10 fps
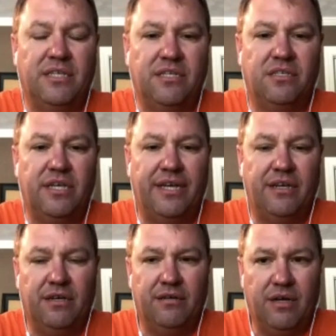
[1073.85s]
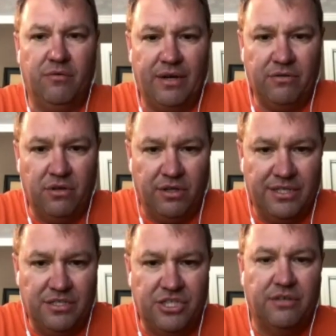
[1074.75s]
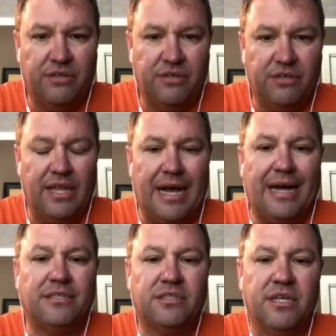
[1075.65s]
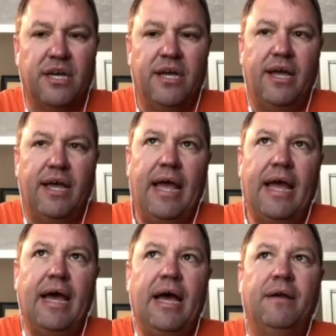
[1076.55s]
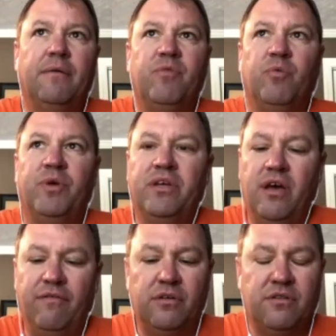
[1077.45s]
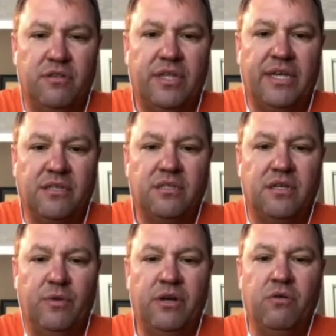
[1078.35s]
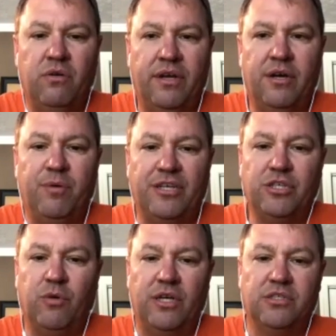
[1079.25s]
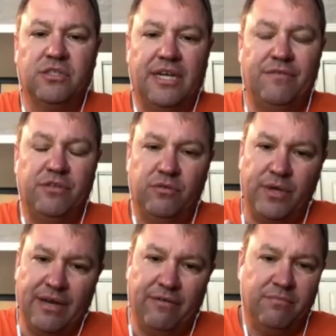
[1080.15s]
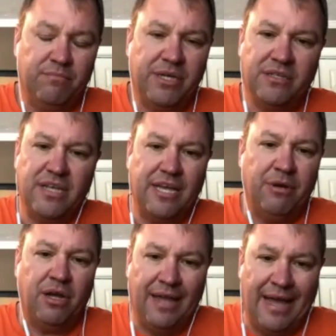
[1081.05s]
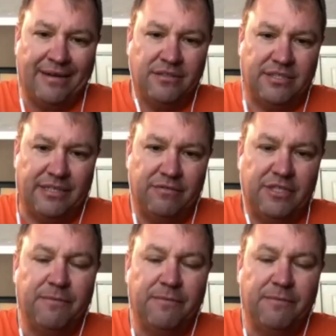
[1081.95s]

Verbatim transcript: It's a, a what I would call a general class, and we cover the things that a window cleaner and pressure washer is going to have to do. We have a big segment on ladder safety.